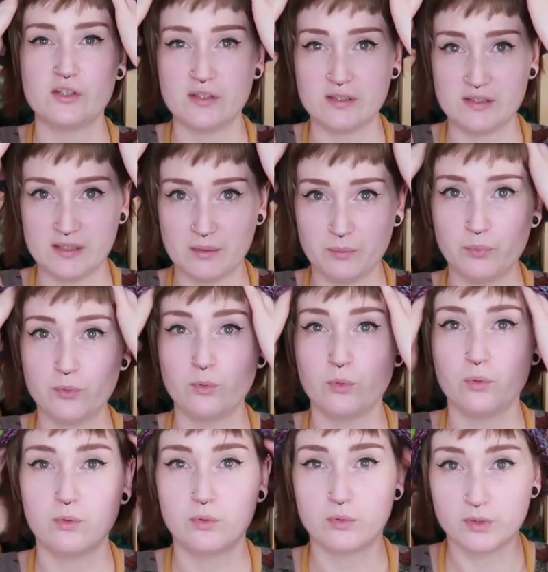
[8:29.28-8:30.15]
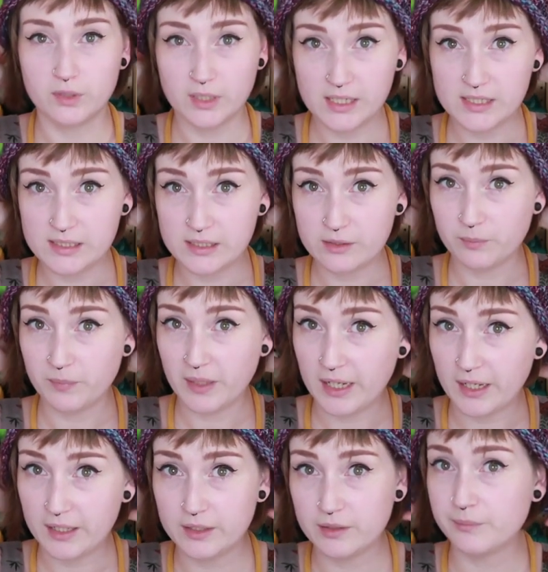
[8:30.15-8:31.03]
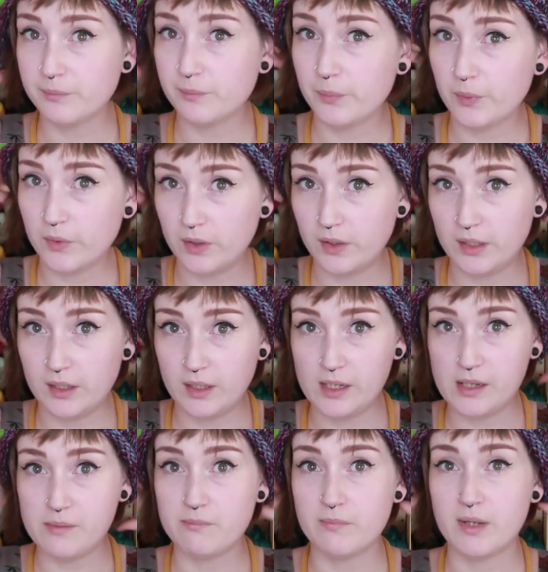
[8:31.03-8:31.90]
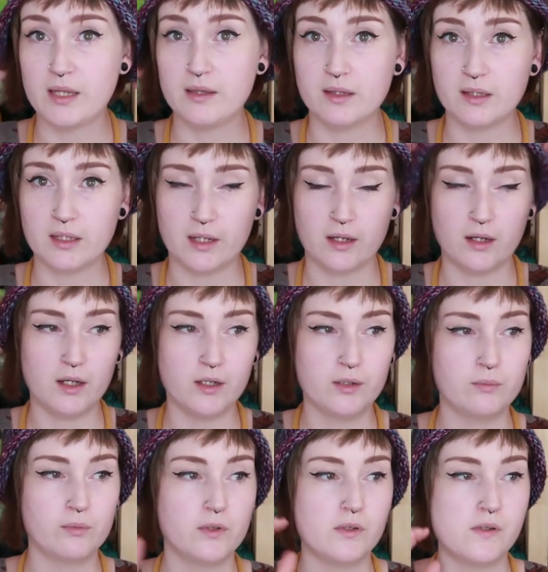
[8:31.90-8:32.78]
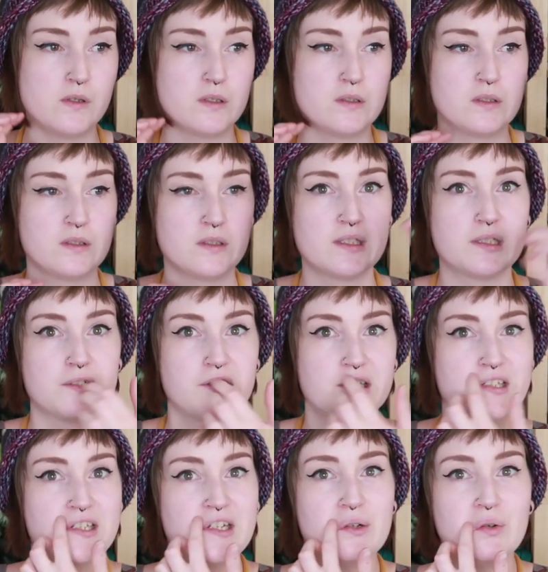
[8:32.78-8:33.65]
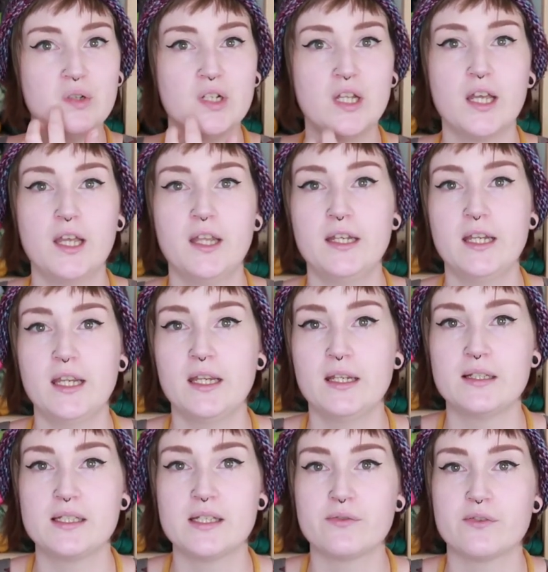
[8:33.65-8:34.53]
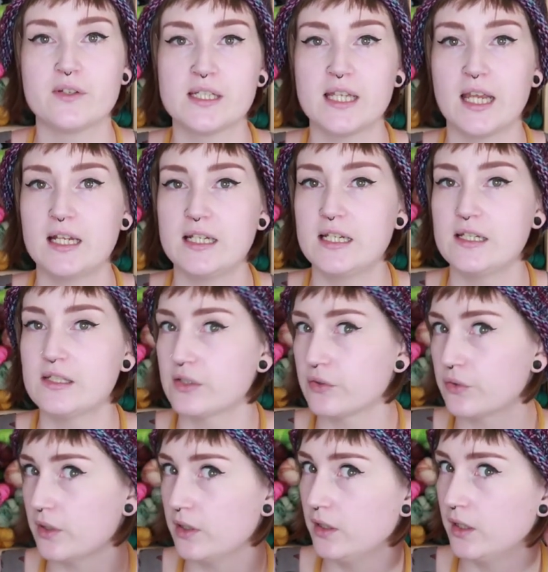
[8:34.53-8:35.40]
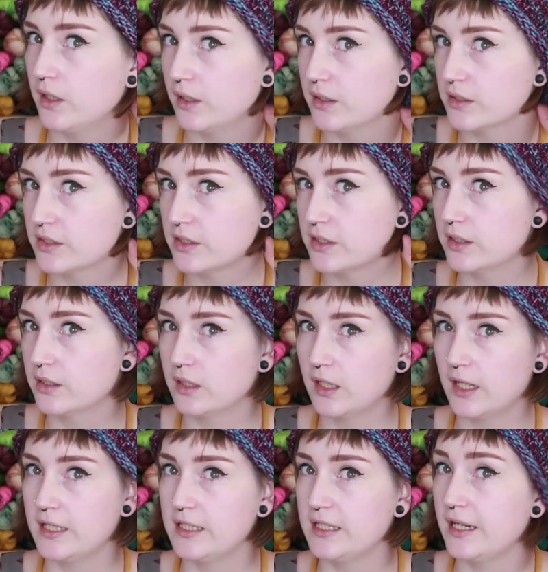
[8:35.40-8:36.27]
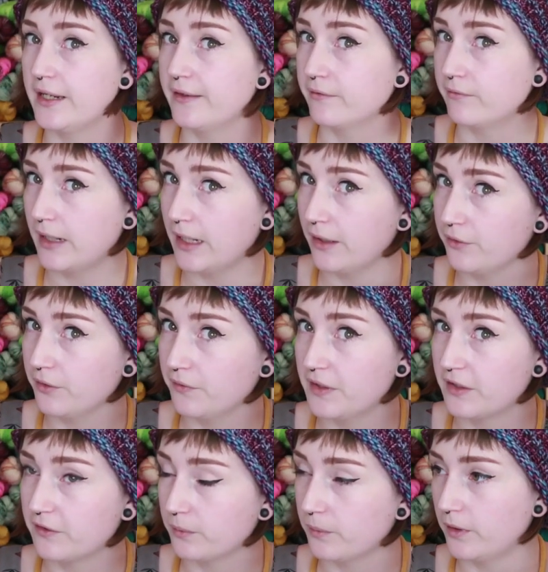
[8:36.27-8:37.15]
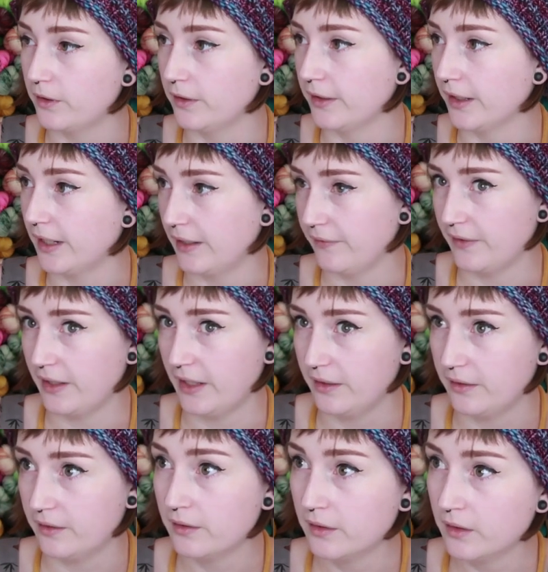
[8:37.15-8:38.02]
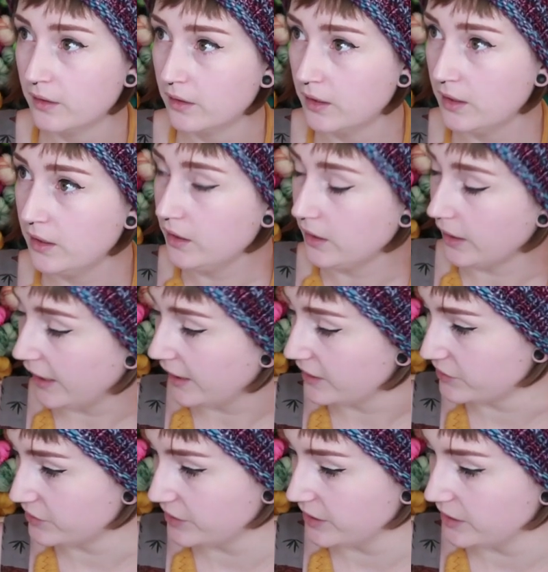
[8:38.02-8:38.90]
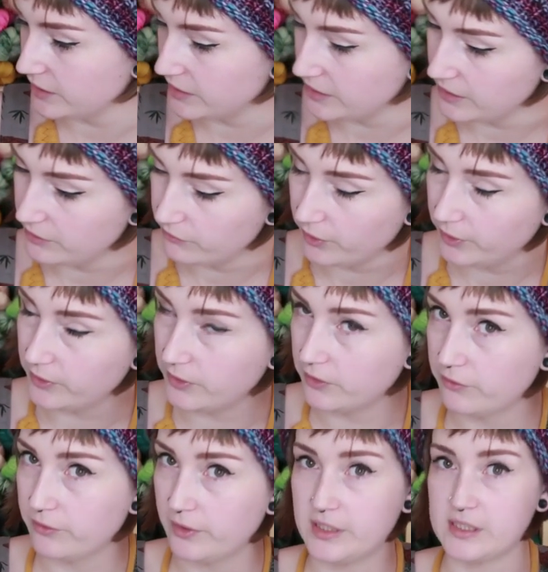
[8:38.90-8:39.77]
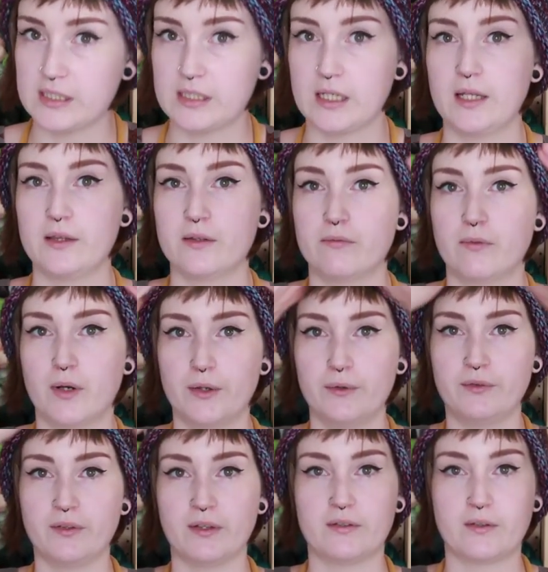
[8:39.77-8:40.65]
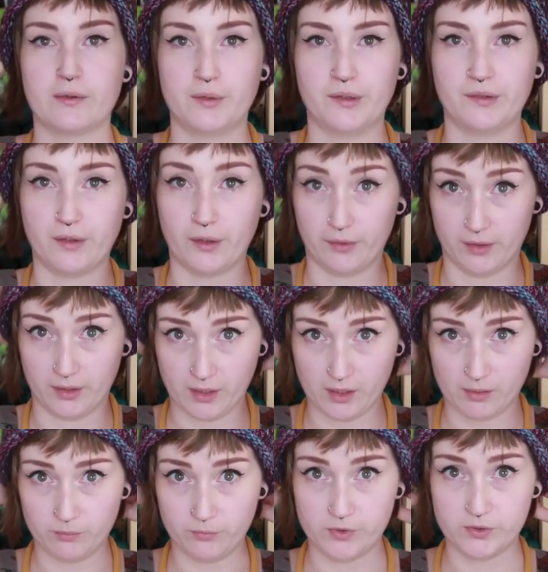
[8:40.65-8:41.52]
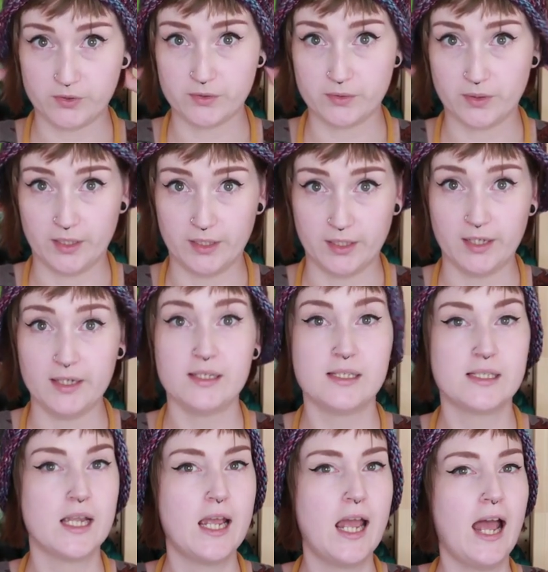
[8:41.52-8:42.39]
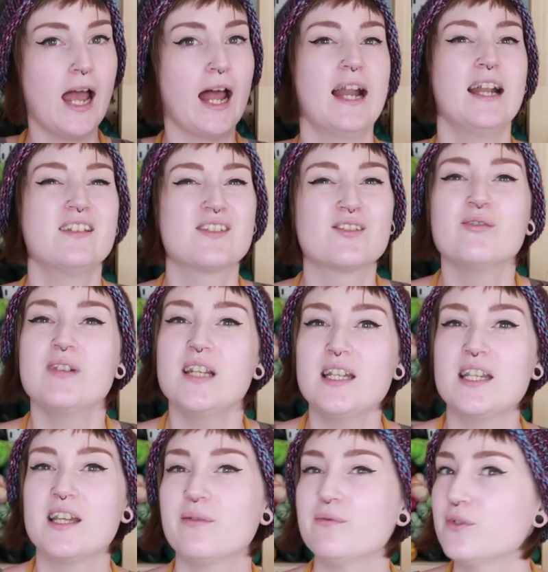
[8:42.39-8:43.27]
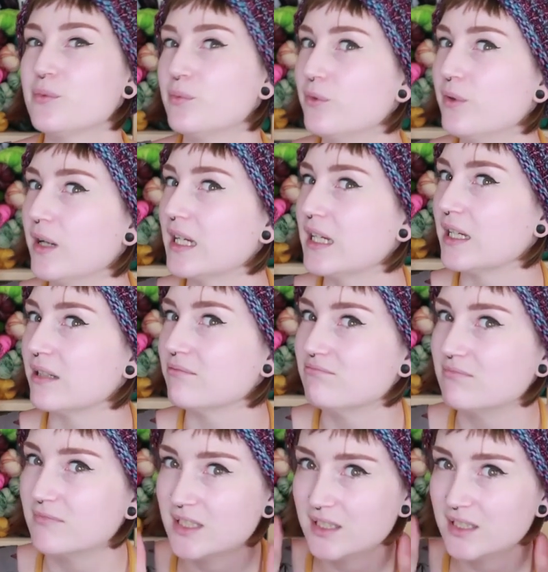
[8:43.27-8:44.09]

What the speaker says: it's a simple, nice little pattern, but it meant that I was just still learning different techniques. So I learned to like knit in the round on this one and then actually decrease like the rows as I was going up, which is quite nice. And it's a really comfortable hat.